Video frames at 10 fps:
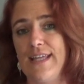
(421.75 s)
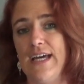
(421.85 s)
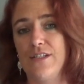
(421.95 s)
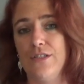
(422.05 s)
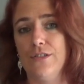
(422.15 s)

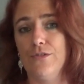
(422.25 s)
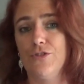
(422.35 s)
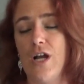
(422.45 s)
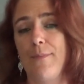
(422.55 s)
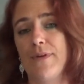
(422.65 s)
that to
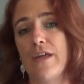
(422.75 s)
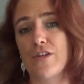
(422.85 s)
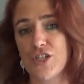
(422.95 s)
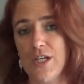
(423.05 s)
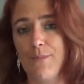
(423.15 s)
drop
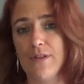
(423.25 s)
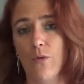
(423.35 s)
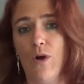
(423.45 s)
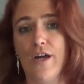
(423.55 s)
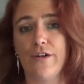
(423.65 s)
another ship in the
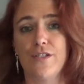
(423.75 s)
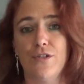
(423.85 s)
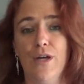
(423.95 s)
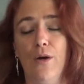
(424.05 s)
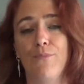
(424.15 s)
water
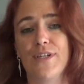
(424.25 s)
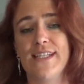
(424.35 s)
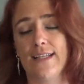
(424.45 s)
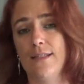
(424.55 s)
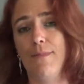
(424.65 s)
to help
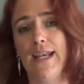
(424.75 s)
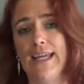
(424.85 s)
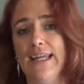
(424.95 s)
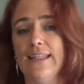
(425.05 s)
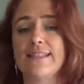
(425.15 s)
protect the
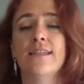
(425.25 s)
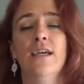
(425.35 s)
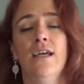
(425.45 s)
Money Islands.